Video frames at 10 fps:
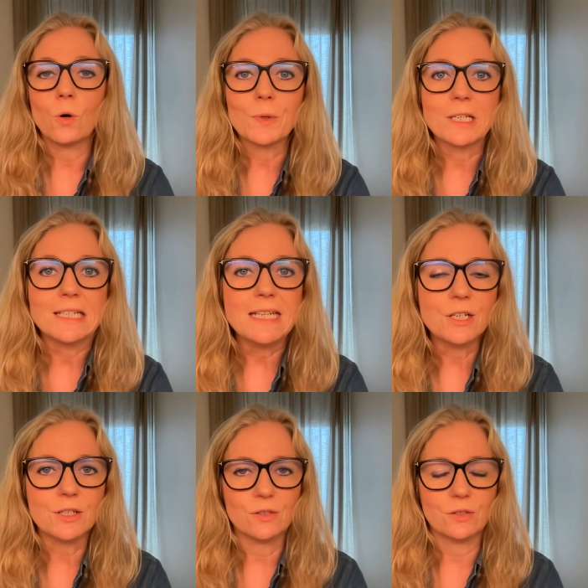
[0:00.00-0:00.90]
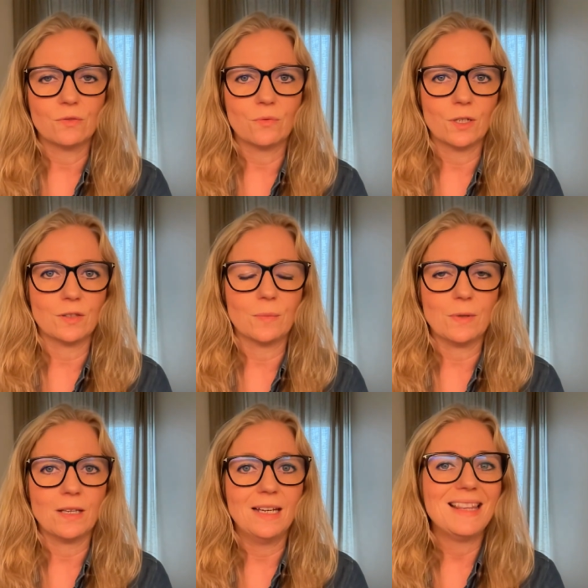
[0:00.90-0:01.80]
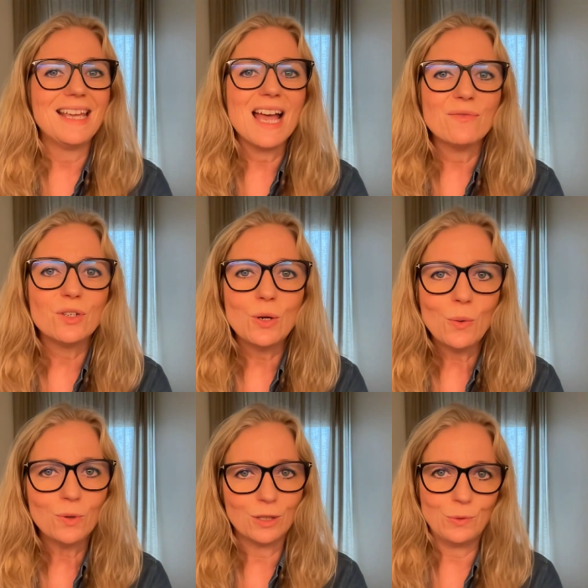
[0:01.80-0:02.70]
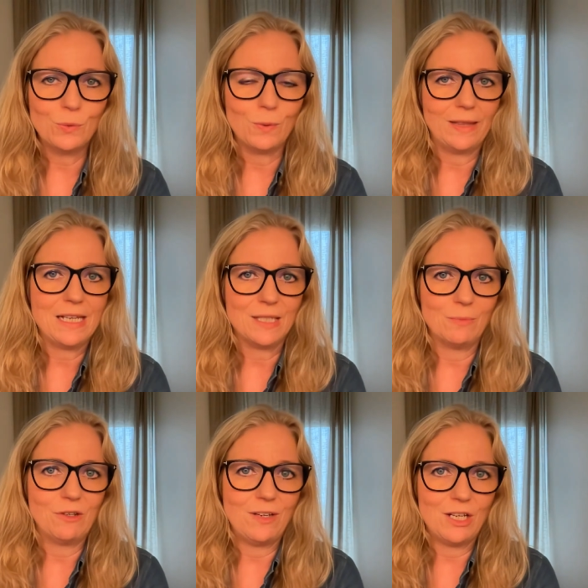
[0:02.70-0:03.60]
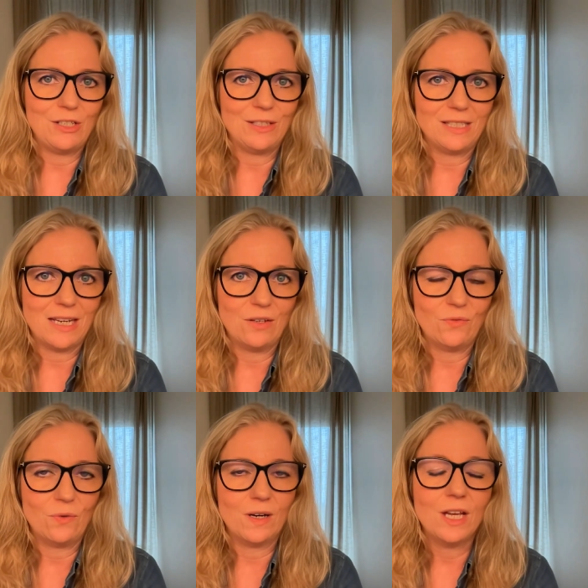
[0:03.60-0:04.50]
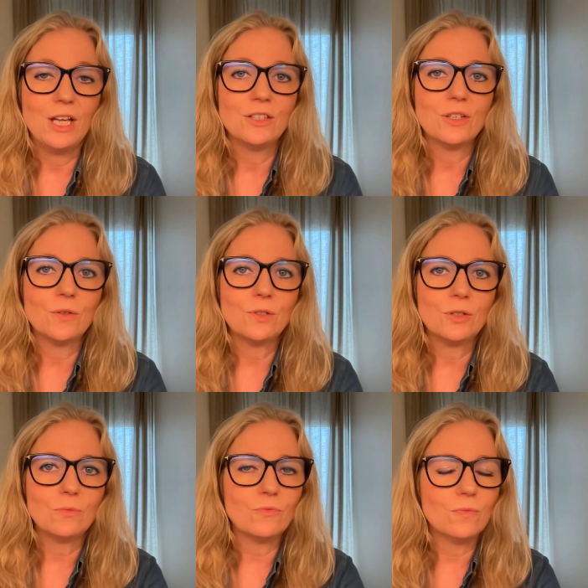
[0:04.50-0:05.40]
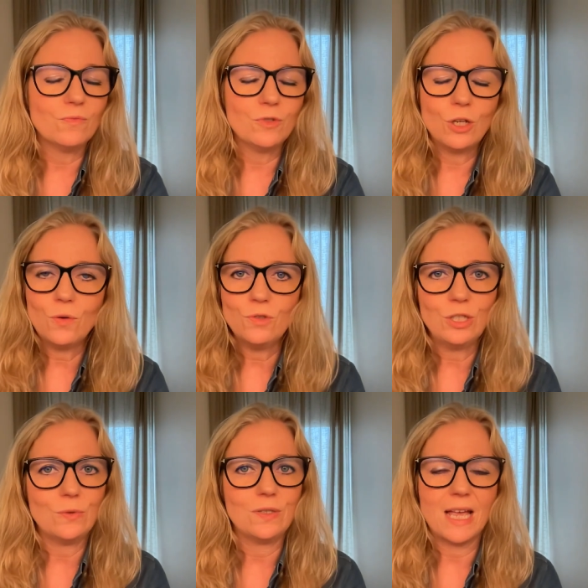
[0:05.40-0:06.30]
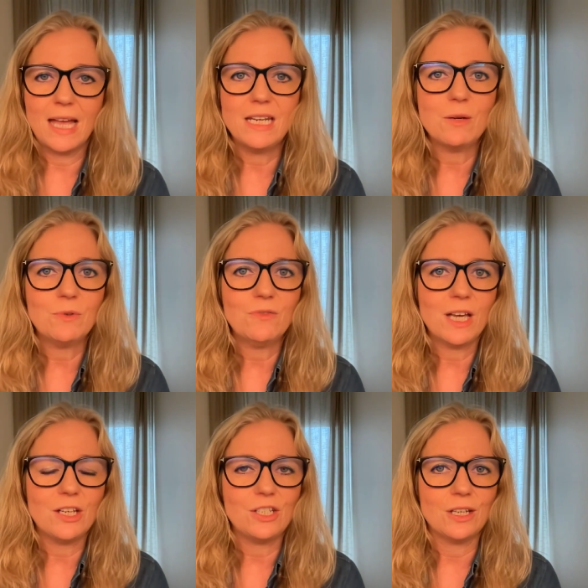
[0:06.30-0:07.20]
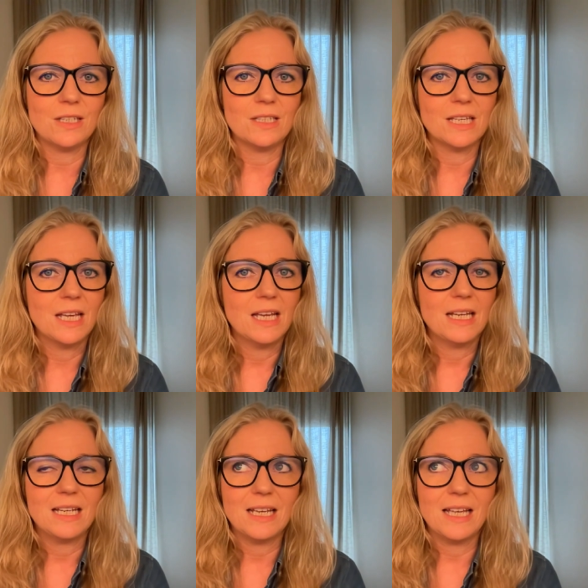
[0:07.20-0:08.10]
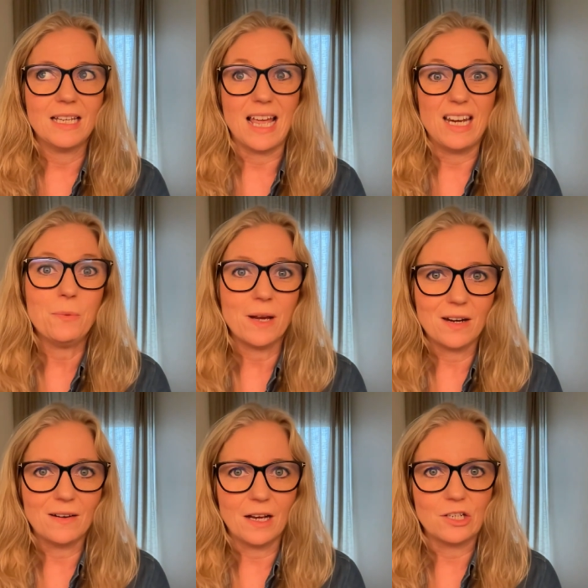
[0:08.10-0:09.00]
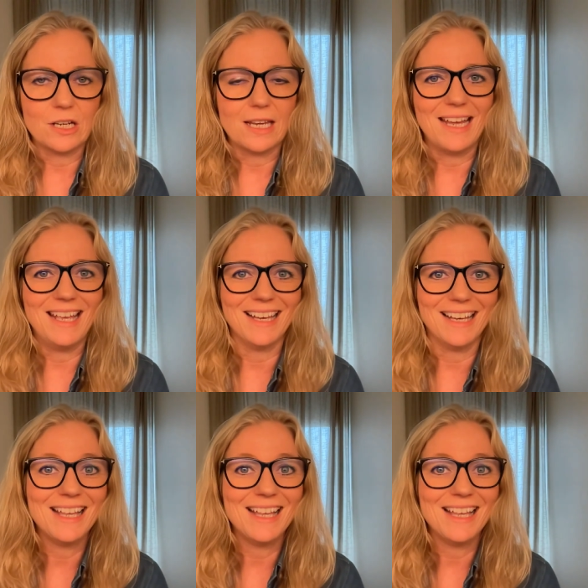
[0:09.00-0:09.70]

corporate leaders, for example, they have no clue what these abbreviations stand for. So don't use any abbreviations anywhere, actually,